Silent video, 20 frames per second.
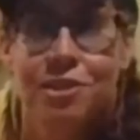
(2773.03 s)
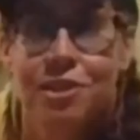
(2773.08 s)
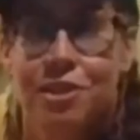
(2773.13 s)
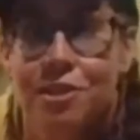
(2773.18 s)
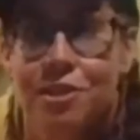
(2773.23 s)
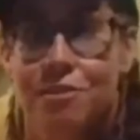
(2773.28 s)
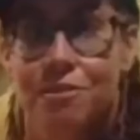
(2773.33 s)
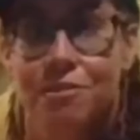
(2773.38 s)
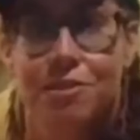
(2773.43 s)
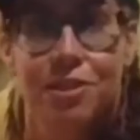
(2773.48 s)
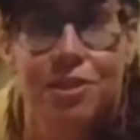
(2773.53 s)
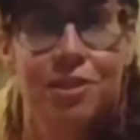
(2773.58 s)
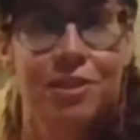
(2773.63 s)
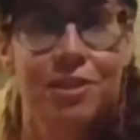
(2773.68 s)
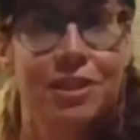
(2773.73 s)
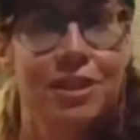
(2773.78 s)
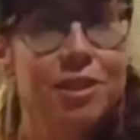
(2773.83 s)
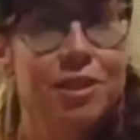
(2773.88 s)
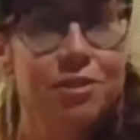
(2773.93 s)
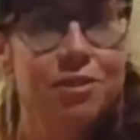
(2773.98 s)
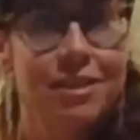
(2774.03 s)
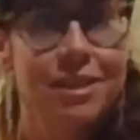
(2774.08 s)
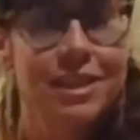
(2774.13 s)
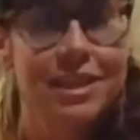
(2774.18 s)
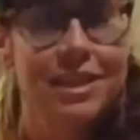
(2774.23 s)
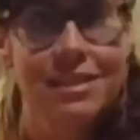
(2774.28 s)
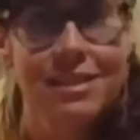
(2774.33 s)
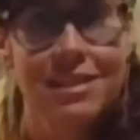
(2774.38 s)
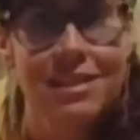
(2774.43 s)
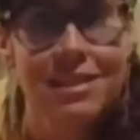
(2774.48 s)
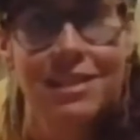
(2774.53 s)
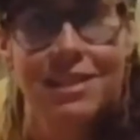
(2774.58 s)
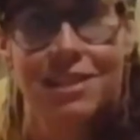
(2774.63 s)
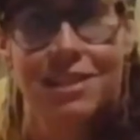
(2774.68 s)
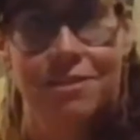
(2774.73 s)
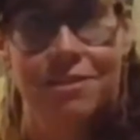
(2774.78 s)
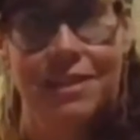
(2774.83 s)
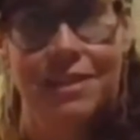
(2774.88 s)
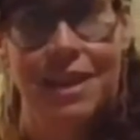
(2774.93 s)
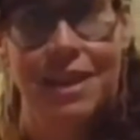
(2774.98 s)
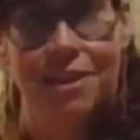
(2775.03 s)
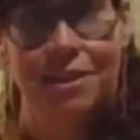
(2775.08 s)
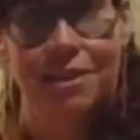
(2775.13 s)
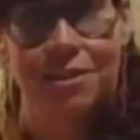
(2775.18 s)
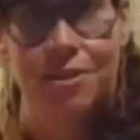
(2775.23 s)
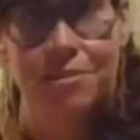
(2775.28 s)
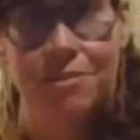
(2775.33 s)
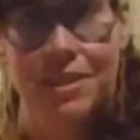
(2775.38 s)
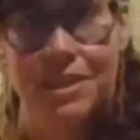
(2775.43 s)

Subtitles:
ingredients and knowing how to cook with them.